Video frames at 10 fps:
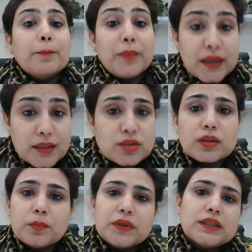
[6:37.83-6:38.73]
Based on
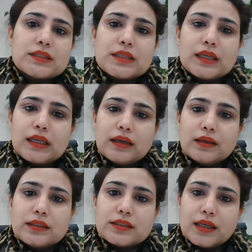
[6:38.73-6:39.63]
the
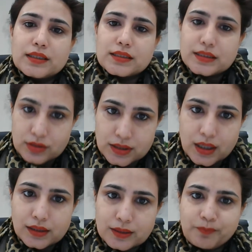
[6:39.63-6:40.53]
PDCA's
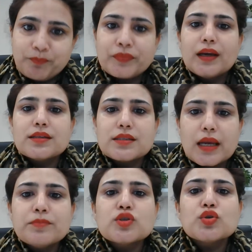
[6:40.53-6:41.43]
results,
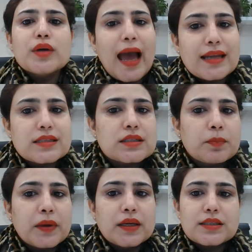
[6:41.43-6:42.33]
attempt to
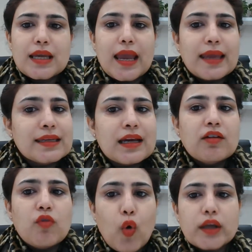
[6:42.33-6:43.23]
anticipate any
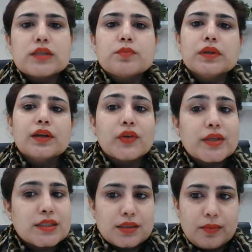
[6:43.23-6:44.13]
avoidable
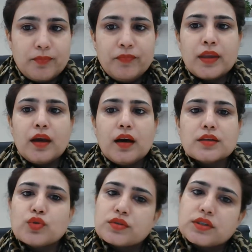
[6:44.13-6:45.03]
risks
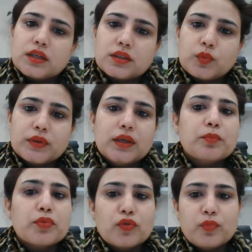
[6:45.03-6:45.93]
associated with the
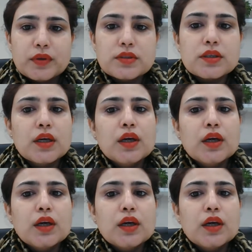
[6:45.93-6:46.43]
improvement